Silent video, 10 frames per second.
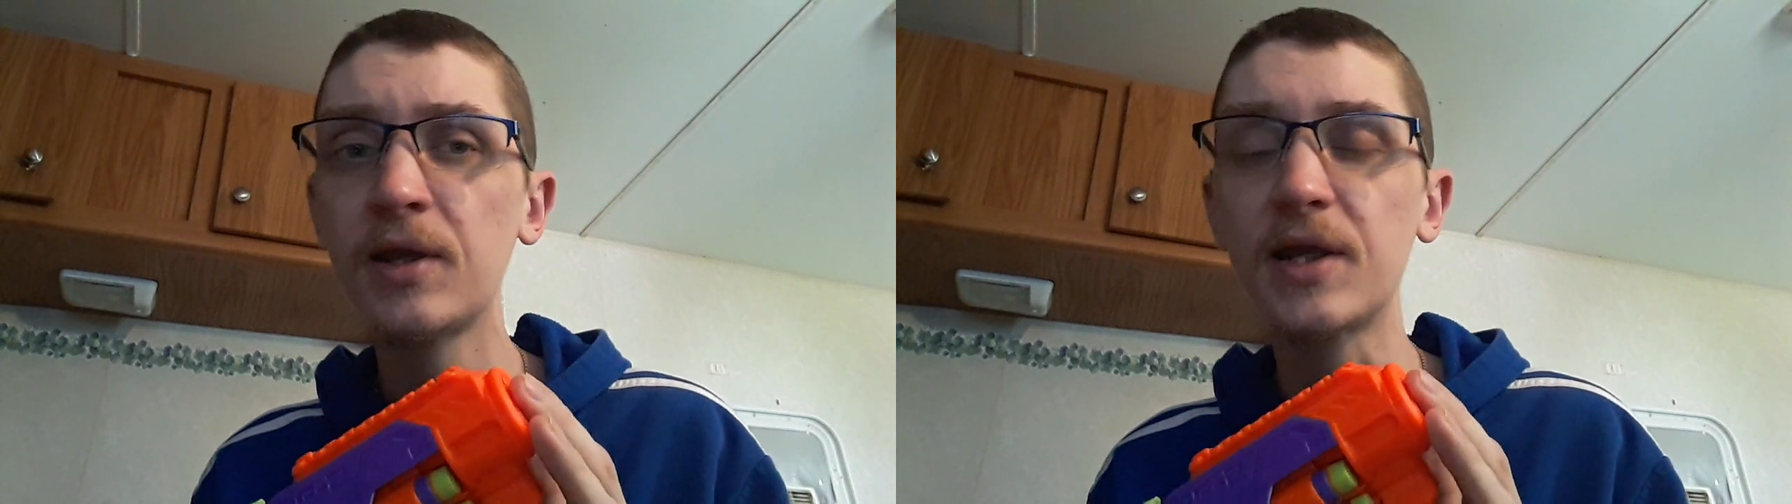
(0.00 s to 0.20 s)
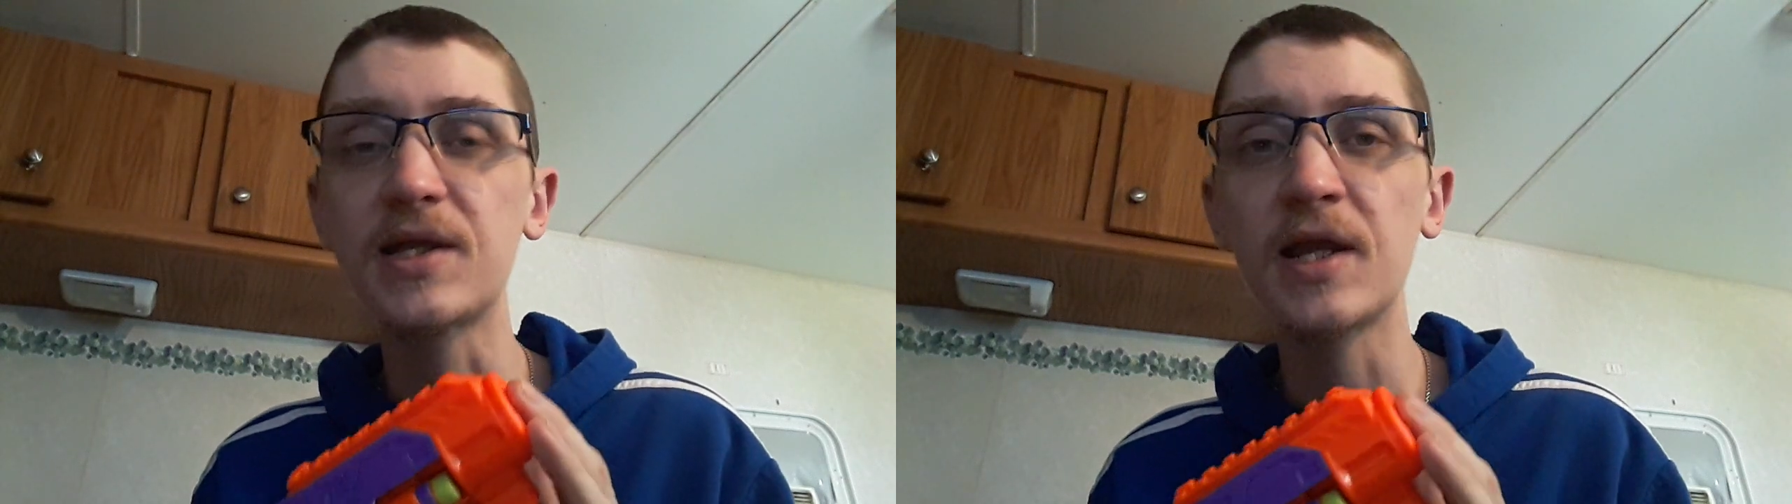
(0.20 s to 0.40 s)

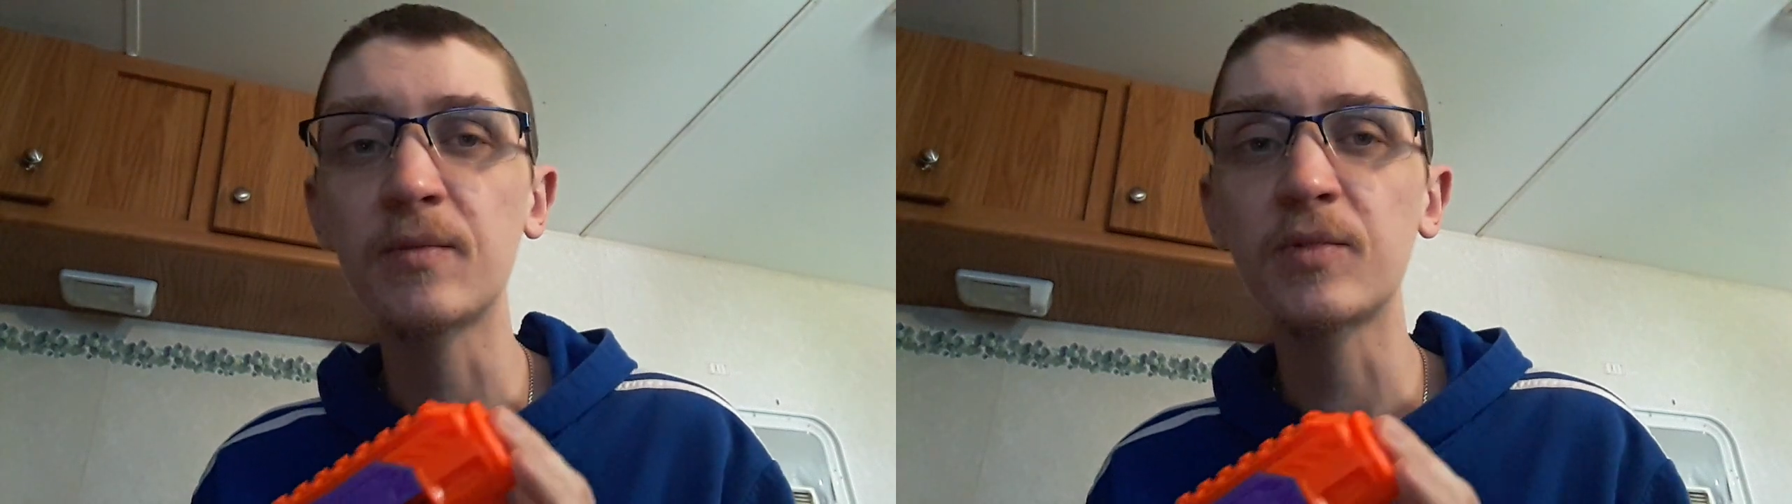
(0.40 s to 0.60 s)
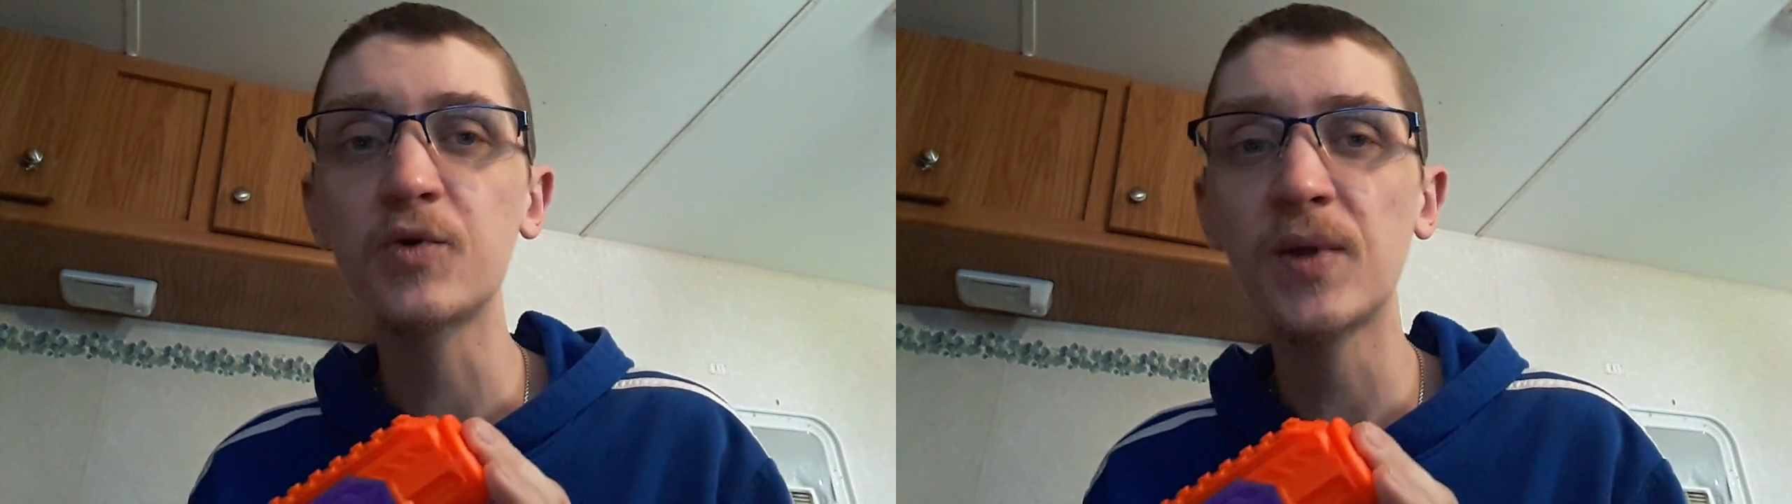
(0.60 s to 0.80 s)
it's
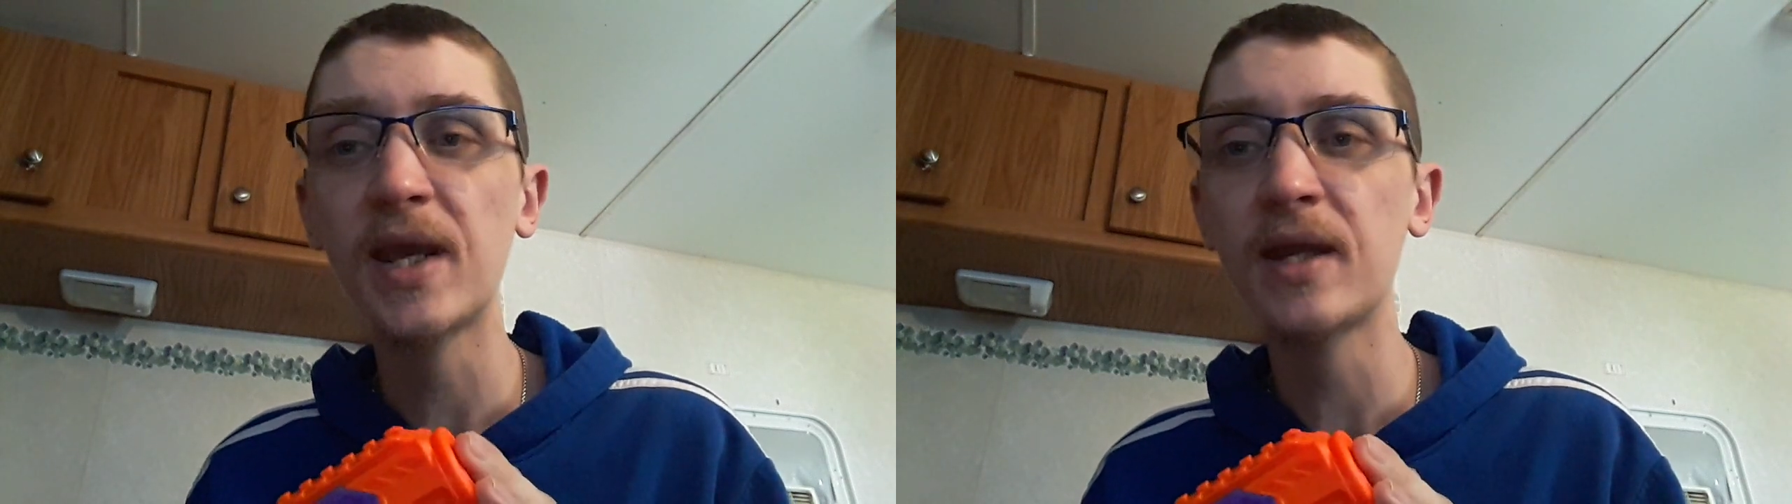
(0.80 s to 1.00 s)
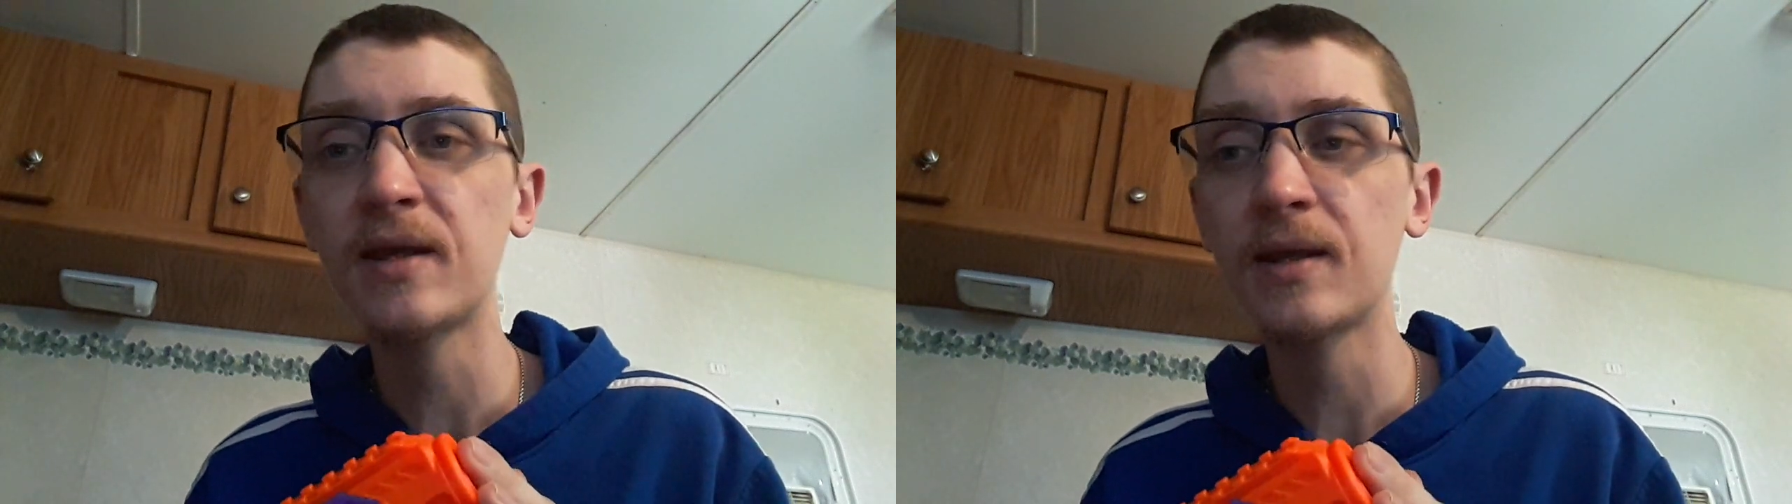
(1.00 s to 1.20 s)
hitting between
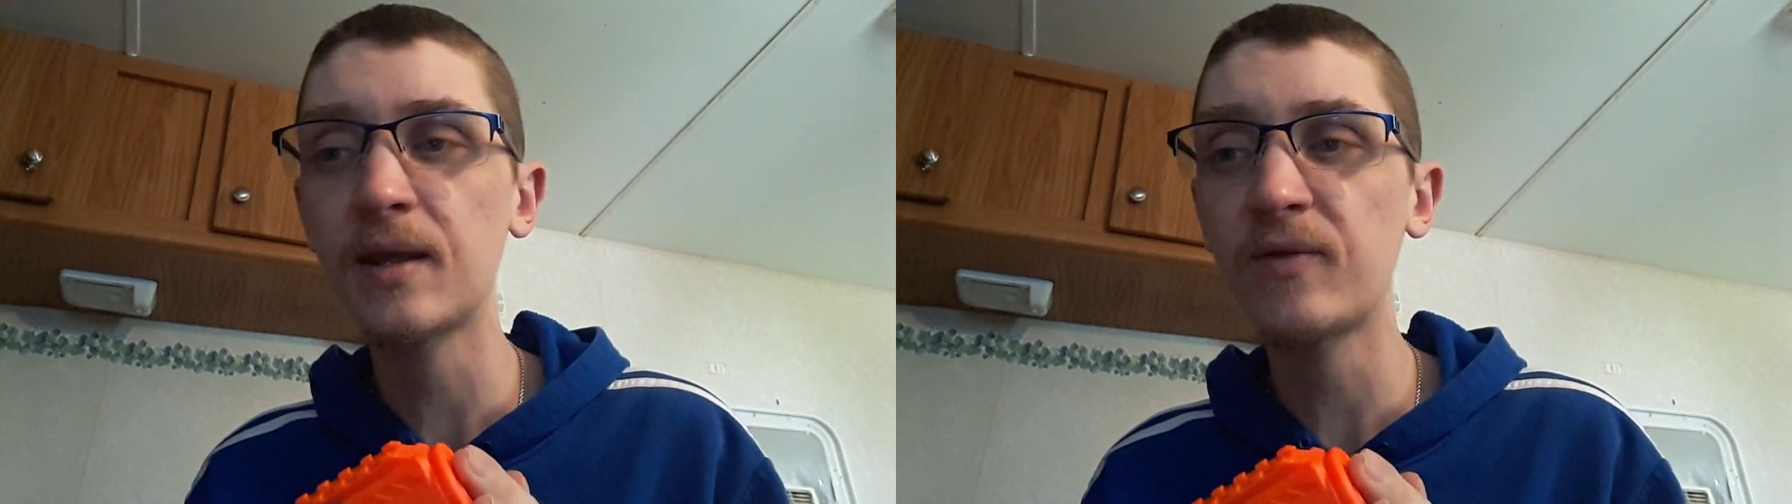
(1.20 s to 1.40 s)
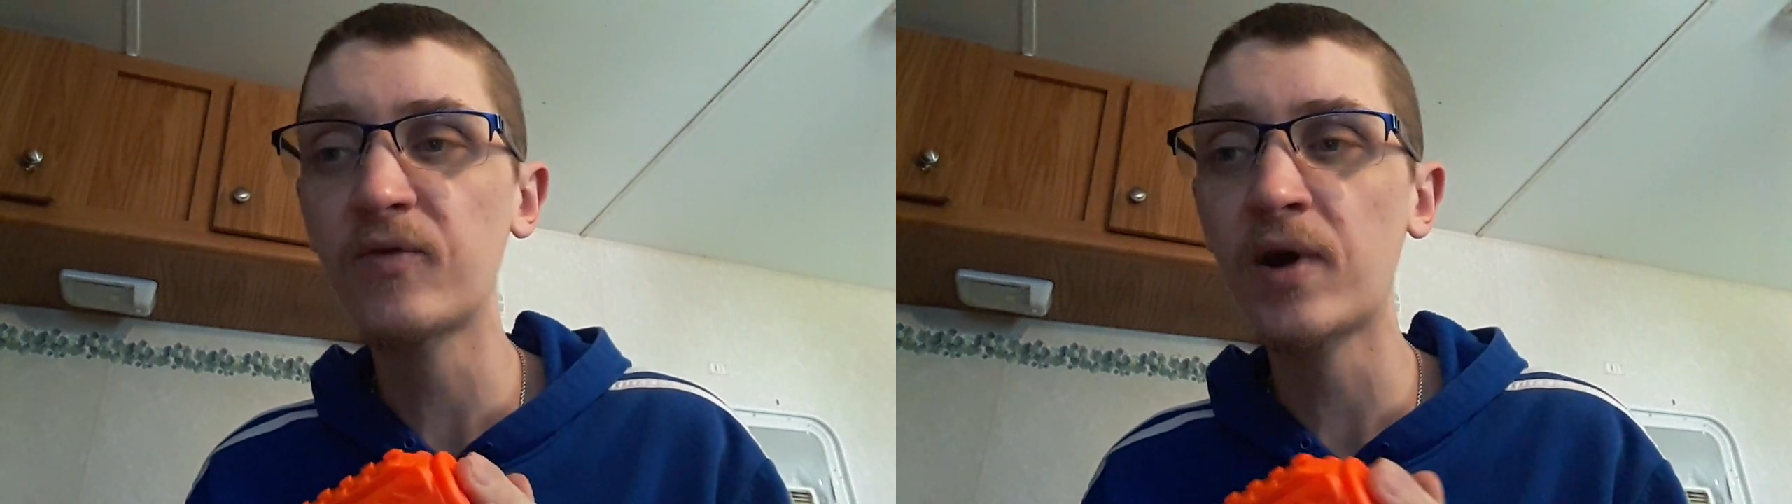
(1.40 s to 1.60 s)
80 and
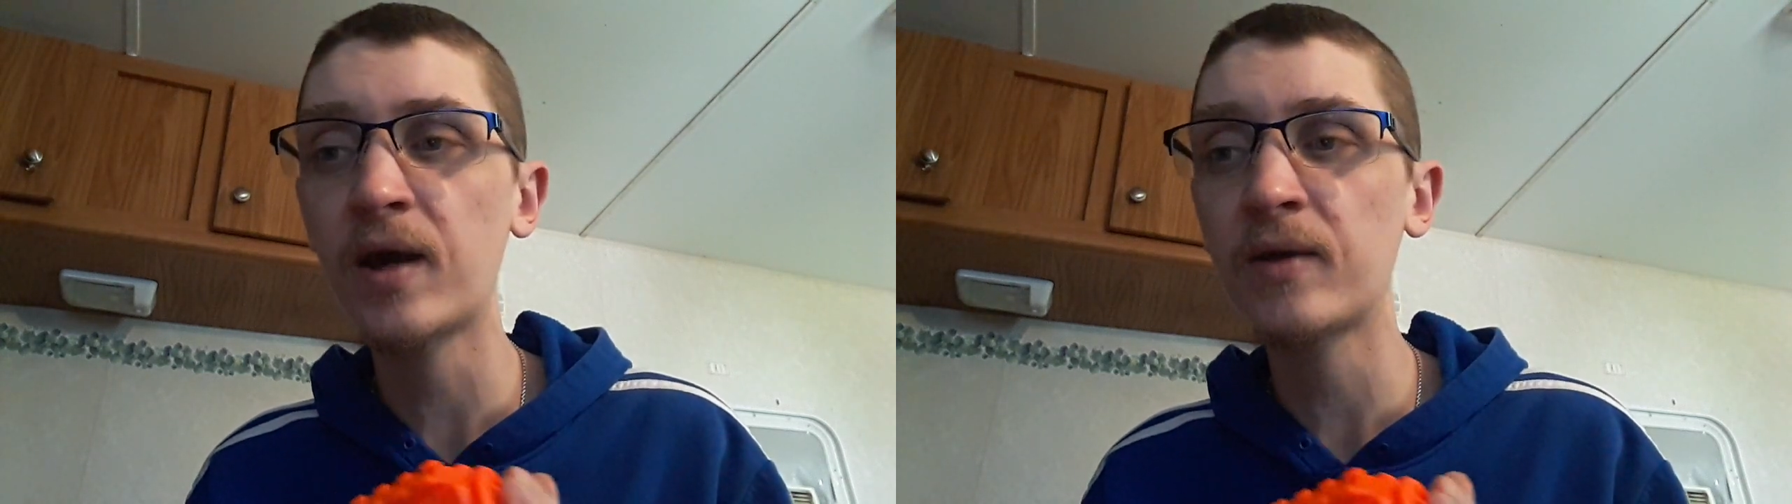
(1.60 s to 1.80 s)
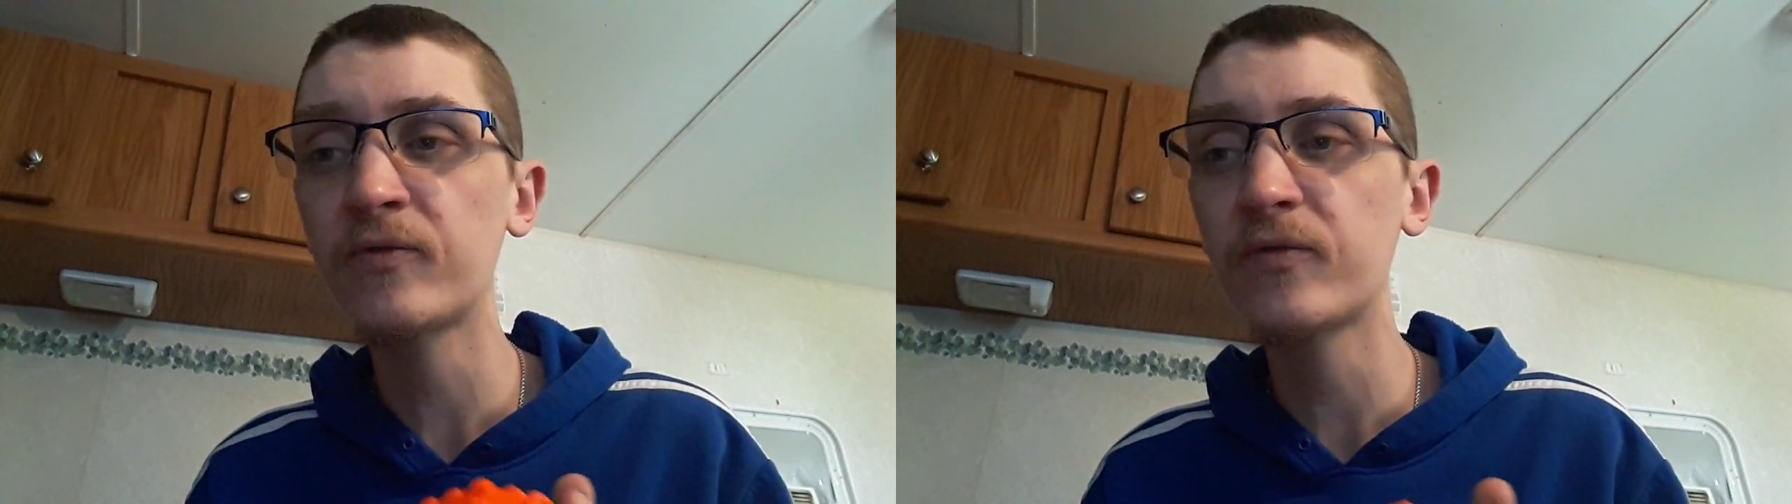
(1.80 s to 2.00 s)

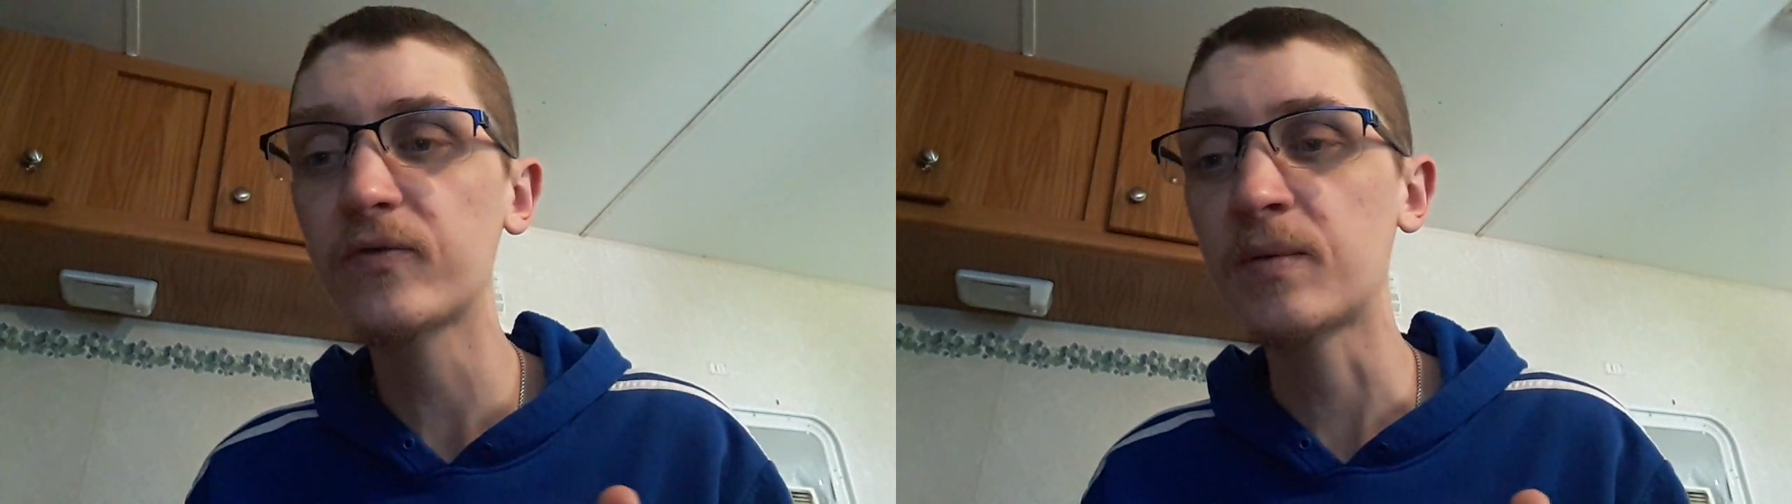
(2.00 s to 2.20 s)
85.